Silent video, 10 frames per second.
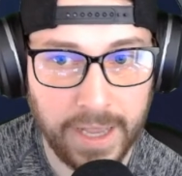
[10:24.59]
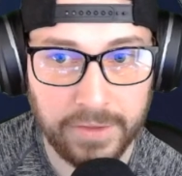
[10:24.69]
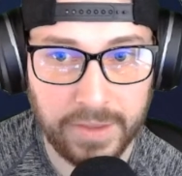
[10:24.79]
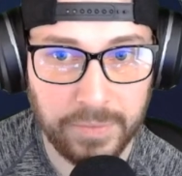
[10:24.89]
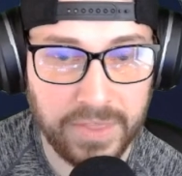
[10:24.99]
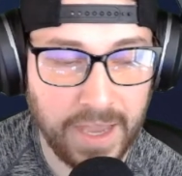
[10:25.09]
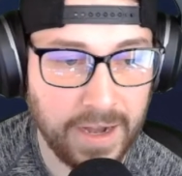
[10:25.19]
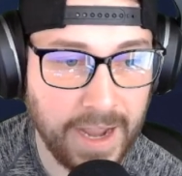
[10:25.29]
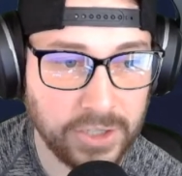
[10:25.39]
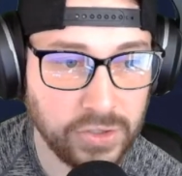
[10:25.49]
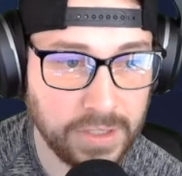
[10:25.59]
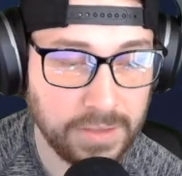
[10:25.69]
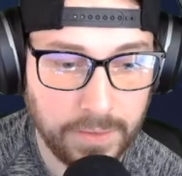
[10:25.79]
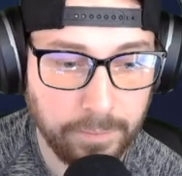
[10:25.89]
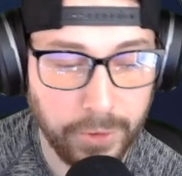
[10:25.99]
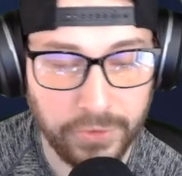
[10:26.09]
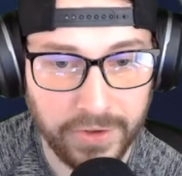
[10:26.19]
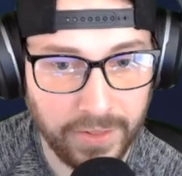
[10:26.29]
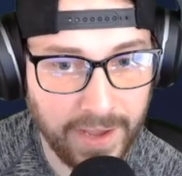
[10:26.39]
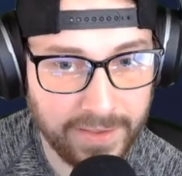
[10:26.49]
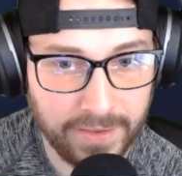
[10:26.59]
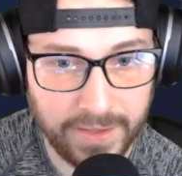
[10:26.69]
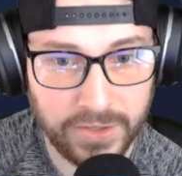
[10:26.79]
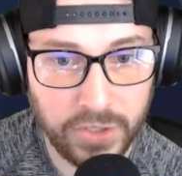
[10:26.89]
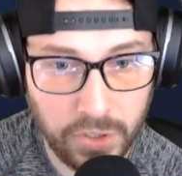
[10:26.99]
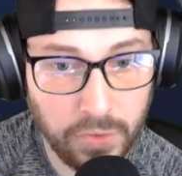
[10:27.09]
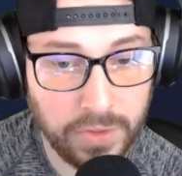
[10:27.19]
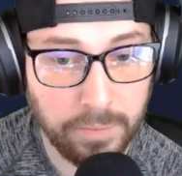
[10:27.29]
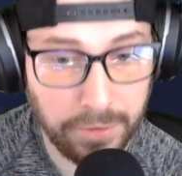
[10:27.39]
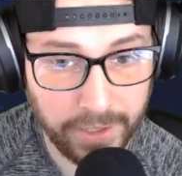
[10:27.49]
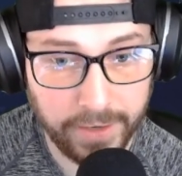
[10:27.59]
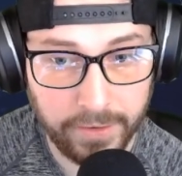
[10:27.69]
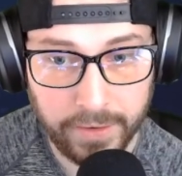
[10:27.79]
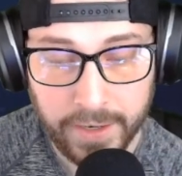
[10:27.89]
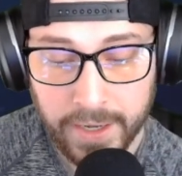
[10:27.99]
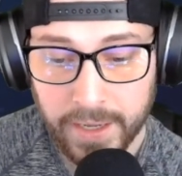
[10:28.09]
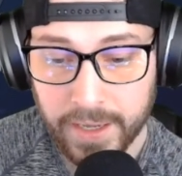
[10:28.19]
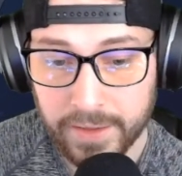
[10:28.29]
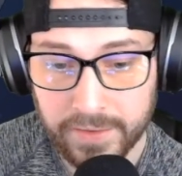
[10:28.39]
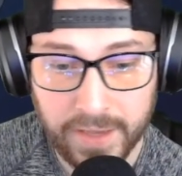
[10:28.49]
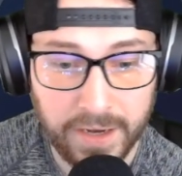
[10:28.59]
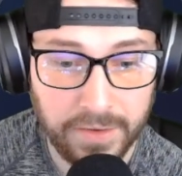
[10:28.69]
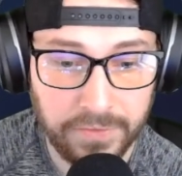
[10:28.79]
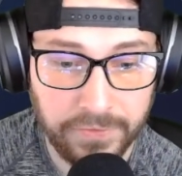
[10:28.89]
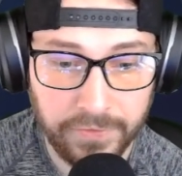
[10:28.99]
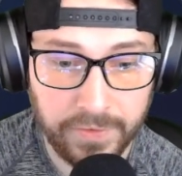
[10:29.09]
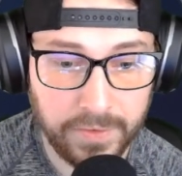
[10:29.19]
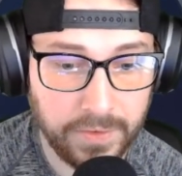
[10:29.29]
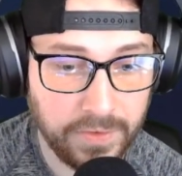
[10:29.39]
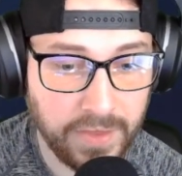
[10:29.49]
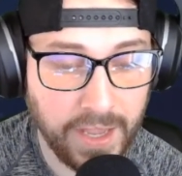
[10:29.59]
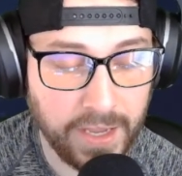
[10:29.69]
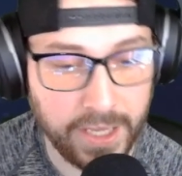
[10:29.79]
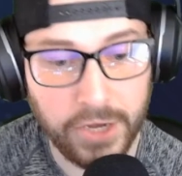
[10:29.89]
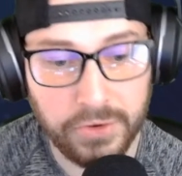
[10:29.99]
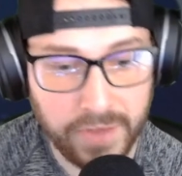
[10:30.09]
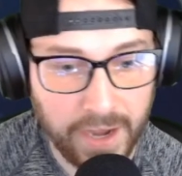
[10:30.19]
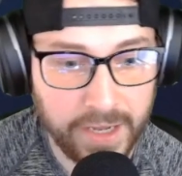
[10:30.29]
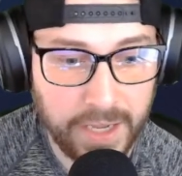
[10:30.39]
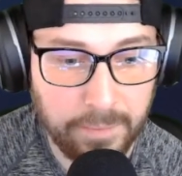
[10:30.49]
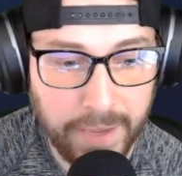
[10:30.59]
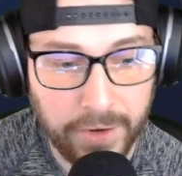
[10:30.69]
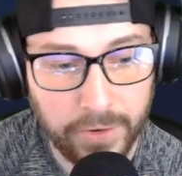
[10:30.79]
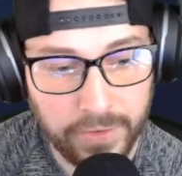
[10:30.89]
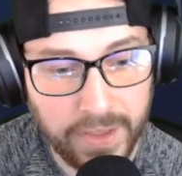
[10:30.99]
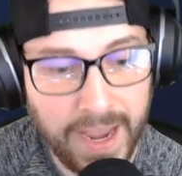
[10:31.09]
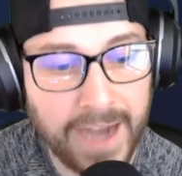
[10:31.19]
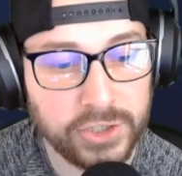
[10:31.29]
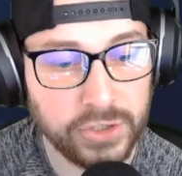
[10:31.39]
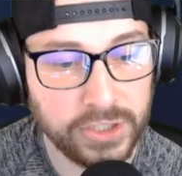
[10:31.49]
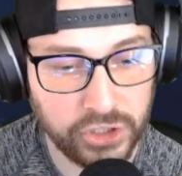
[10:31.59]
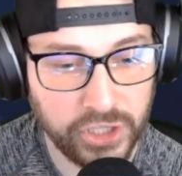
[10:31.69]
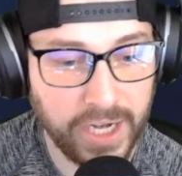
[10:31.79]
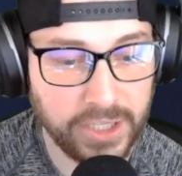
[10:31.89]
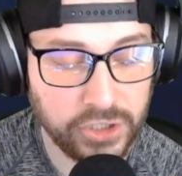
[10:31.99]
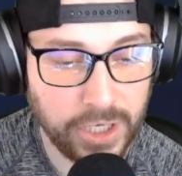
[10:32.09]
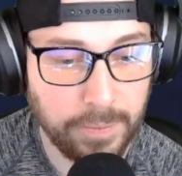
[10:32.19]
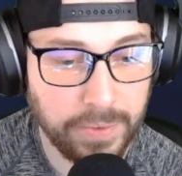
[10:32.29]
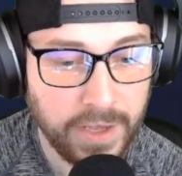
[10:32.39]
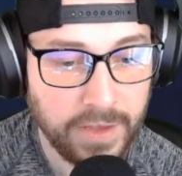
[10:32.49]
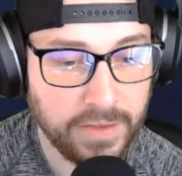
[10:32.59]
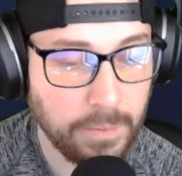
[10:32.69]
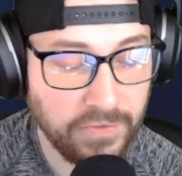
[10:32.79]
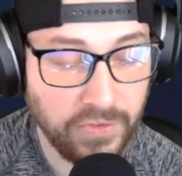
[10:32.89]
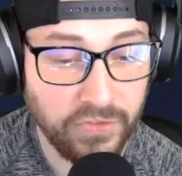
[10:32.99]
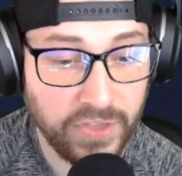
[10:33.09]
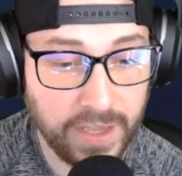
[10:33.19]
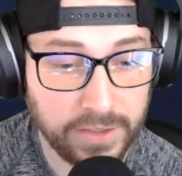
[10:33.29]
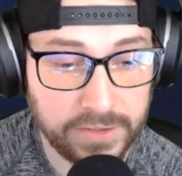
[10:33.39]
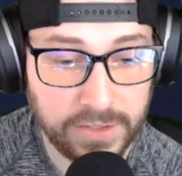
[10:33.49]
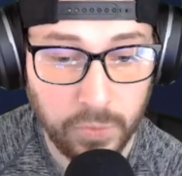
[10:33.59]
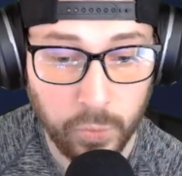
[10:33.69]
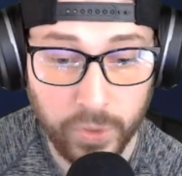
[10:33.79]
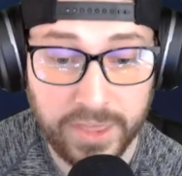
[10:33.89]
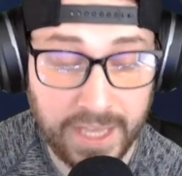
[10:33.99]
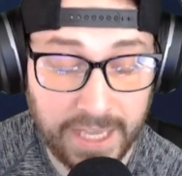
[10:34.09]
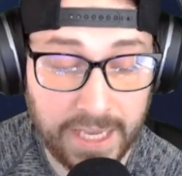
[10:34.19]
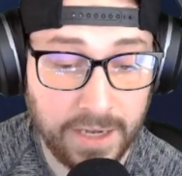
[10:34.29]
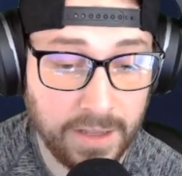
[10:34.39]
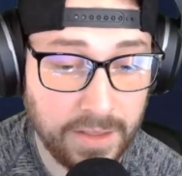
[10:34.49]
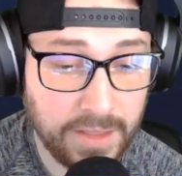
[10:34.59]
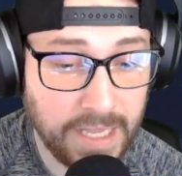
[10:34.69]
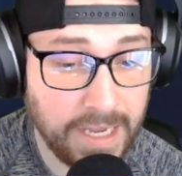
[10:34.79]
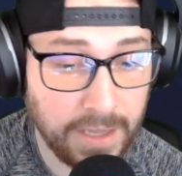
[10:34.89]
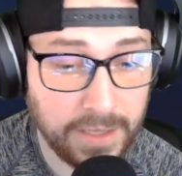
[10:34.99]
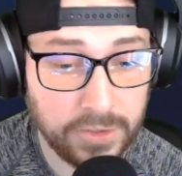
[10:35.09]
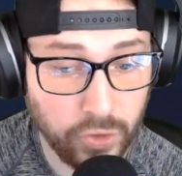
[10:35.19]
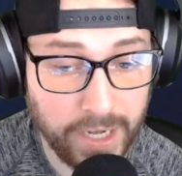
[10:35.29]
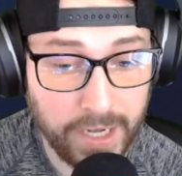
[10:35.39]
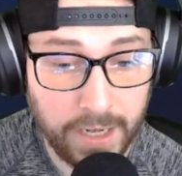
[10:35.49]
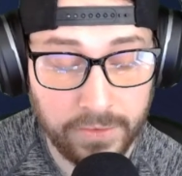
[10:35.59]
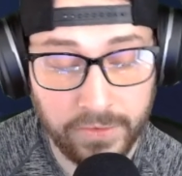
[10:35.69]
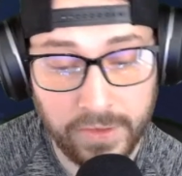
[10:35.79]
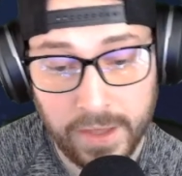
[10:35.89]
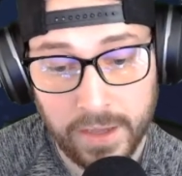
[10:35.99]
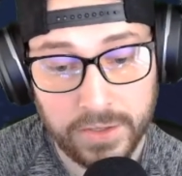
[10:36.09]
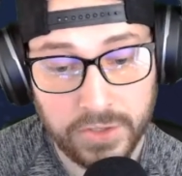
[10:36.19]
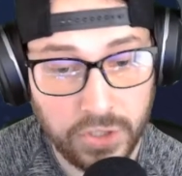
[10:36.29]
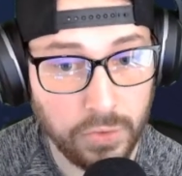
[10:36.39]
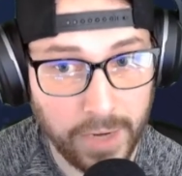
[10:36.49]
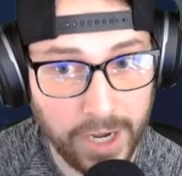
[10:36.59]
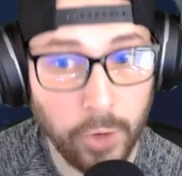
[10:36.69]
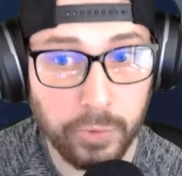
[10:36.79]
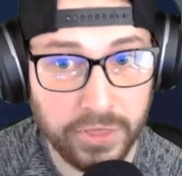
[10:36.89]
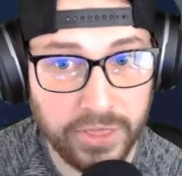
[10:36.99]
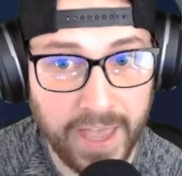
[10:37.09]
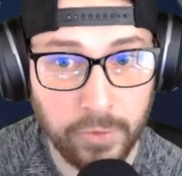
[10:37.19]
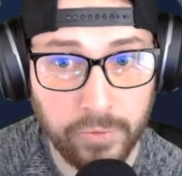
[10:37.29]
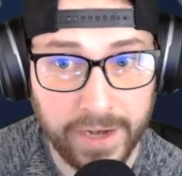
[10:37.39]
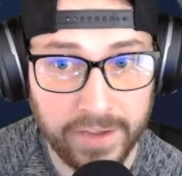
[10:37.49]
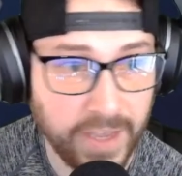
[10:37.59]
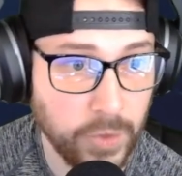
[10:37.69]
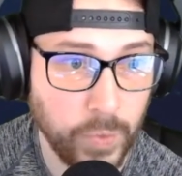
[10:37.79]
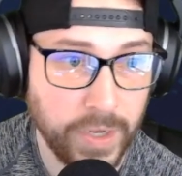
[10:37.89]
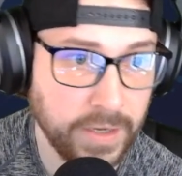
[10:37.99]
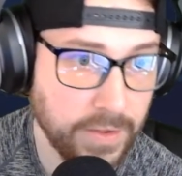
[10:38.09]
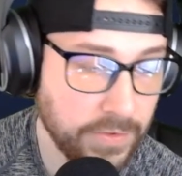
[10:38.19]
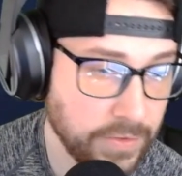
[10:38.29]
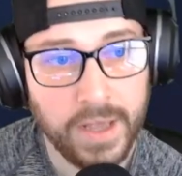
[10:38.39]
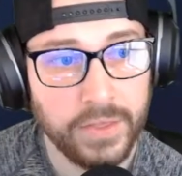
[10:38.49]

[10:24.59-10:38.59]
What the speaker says: Something that it actually personalizes it to the player instead of saying here's how to get better. They actually change up some of the things within the trainings to help with that right side weakness.